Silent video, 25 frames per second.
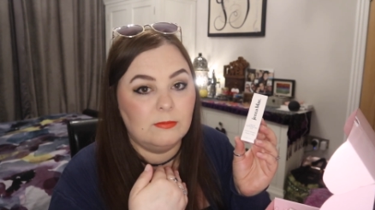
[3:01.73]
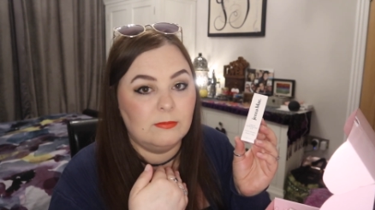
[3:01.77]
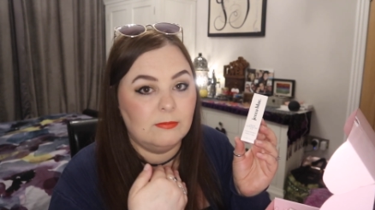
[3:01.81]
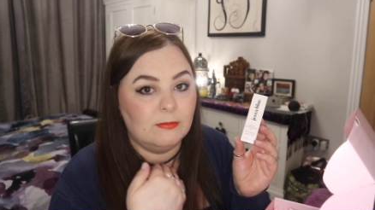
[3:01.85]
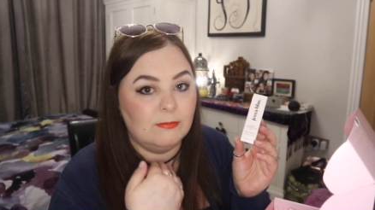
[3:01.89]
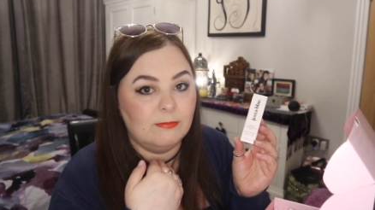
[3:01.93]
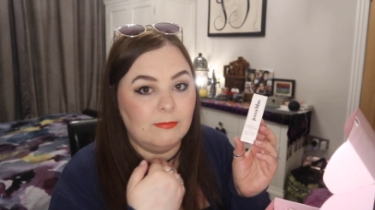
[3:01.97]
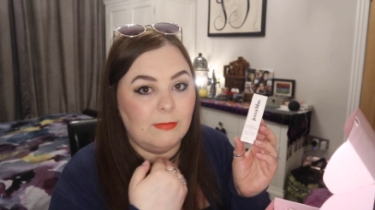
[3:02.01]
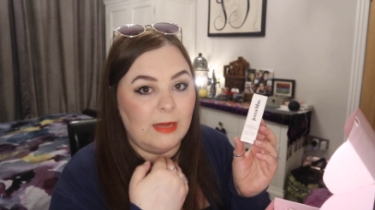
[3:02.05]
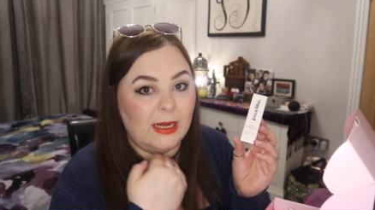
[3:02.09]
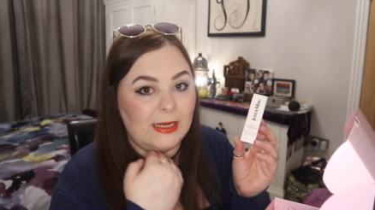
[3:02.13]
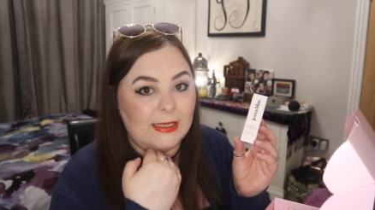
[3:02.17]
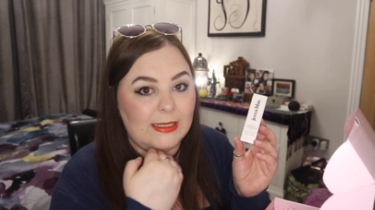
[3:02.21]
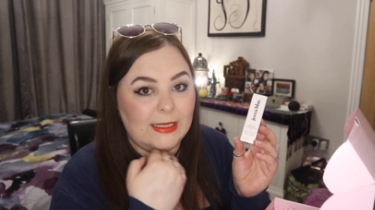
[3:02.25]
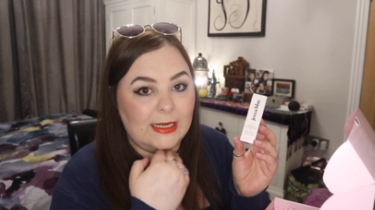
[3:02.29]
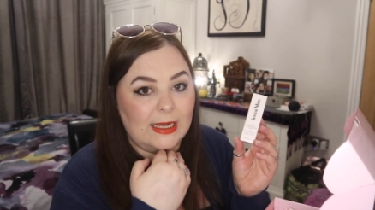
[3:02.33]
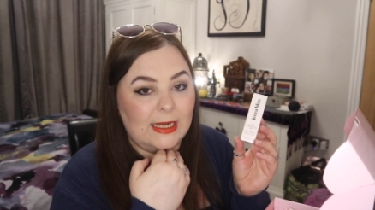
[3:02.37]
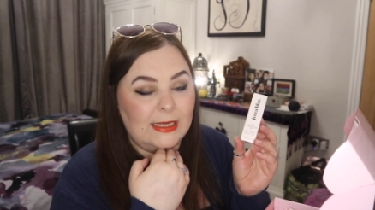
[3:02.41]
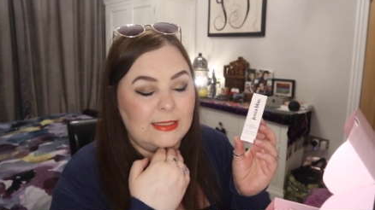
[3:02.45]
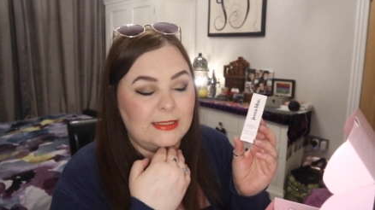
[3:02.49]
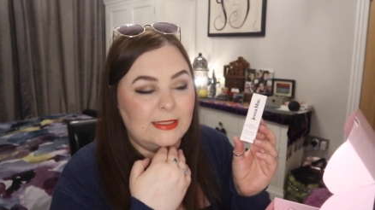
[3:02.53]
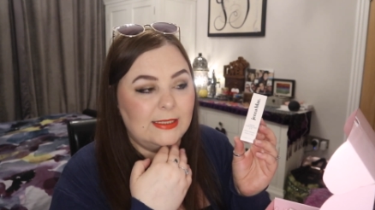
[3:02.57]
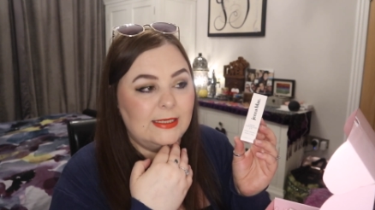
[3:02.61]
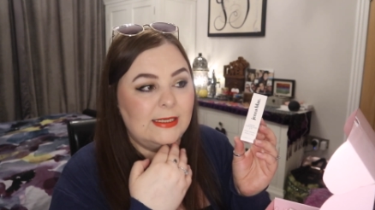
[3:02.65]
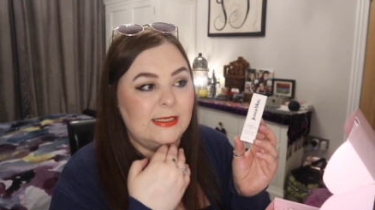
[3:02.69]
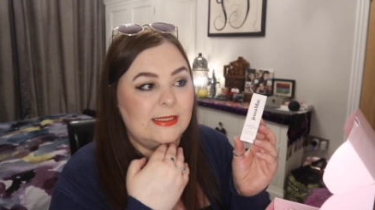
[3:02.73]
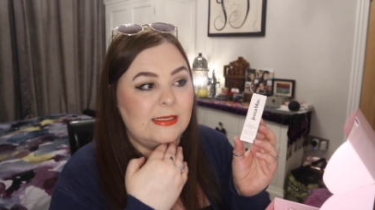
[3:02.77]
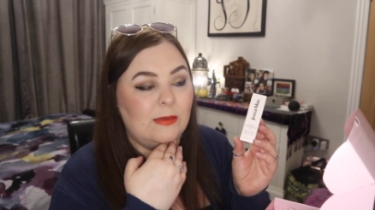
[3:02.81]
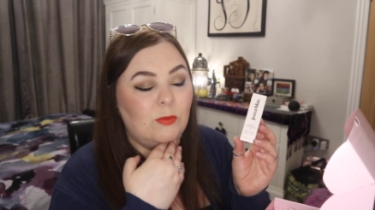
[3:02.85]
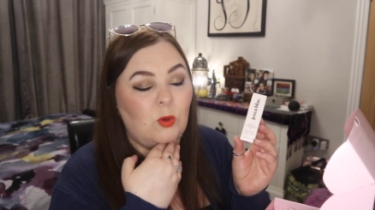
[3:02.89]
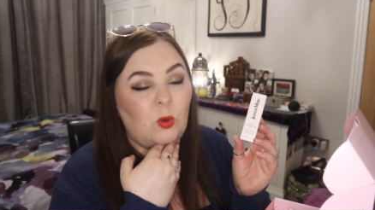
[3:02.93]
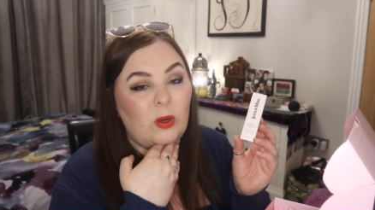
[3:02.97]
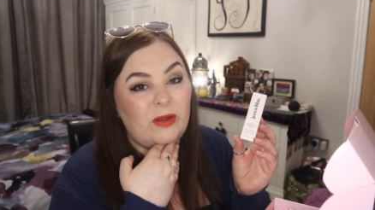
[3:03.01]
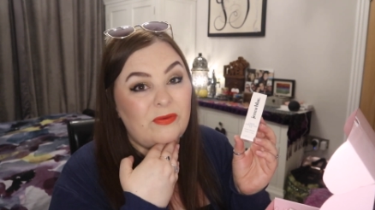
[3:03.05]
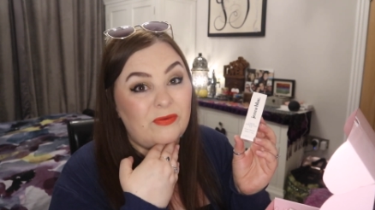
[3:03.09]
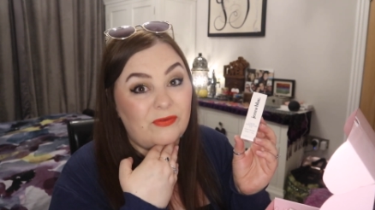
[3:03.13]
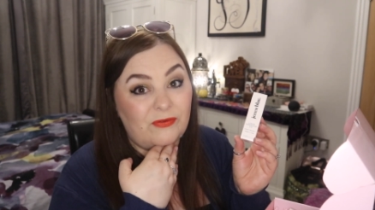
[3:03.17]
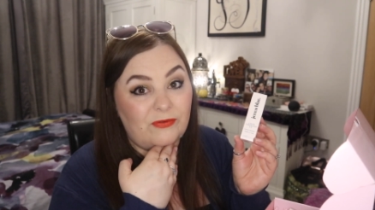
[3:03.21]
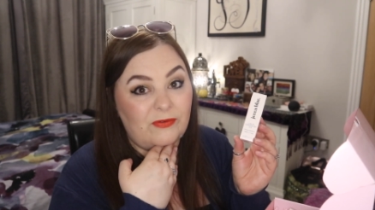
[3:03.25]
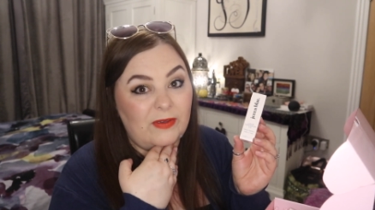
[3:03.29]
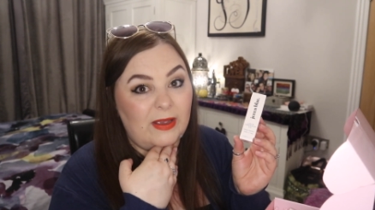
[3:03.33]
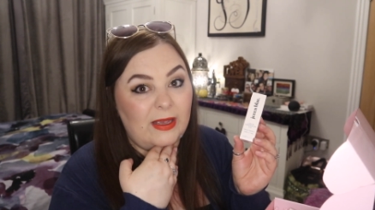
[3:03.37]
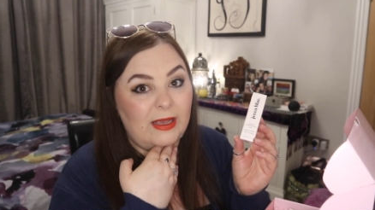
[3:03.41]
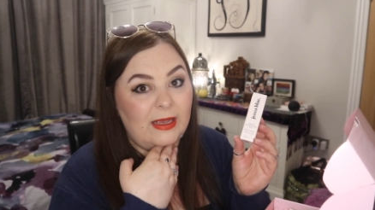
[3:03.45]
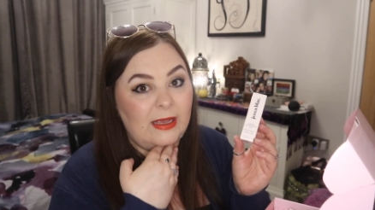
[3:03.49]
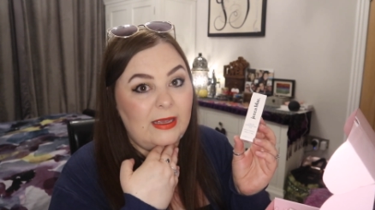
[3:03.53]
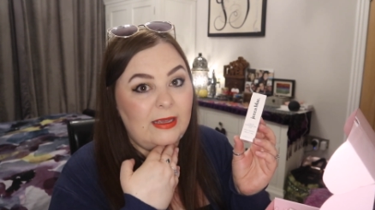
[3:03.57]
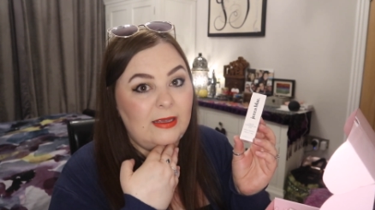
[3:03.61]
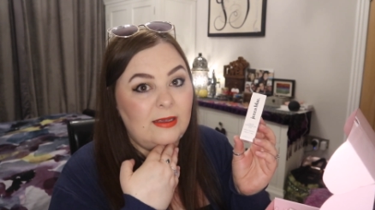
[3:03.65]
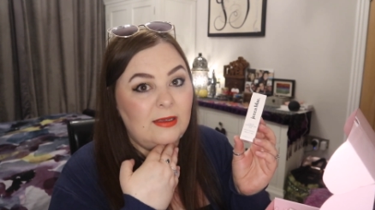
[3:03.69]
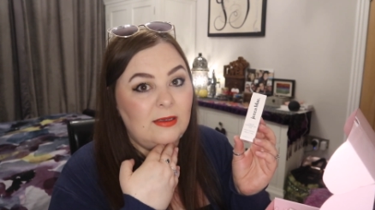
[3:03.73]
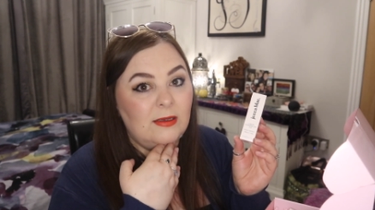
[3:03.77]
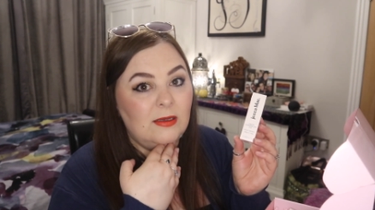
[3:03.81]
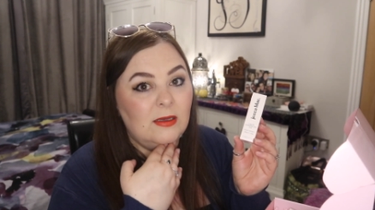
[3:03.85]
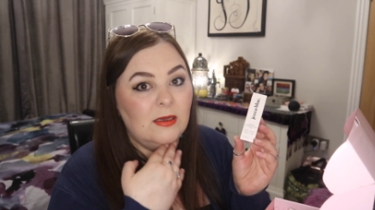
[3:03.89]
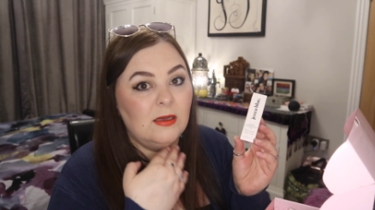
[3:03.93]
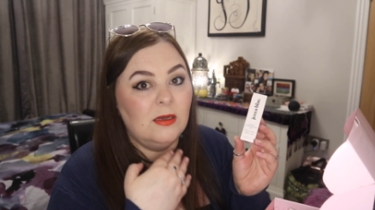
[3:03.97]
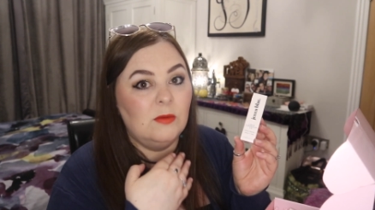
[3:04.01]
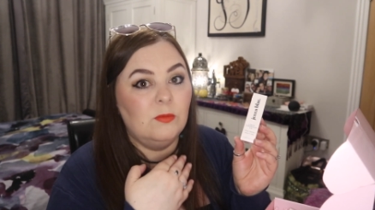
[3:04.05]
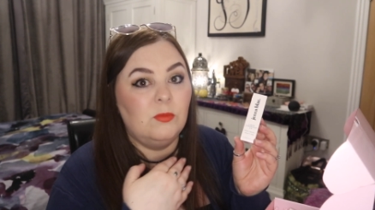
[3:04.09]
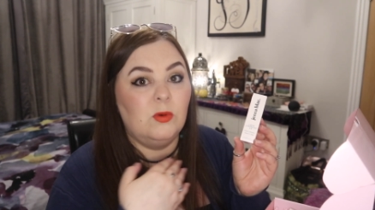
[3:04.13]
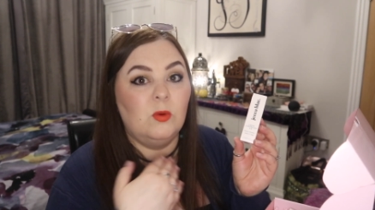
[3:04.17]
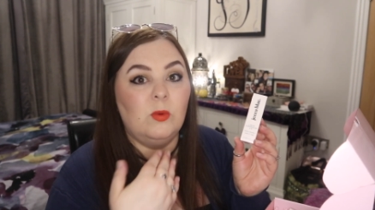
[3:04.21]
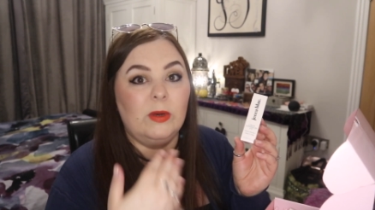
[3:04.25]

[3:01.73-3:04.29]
mine kind of is I'm quite fair but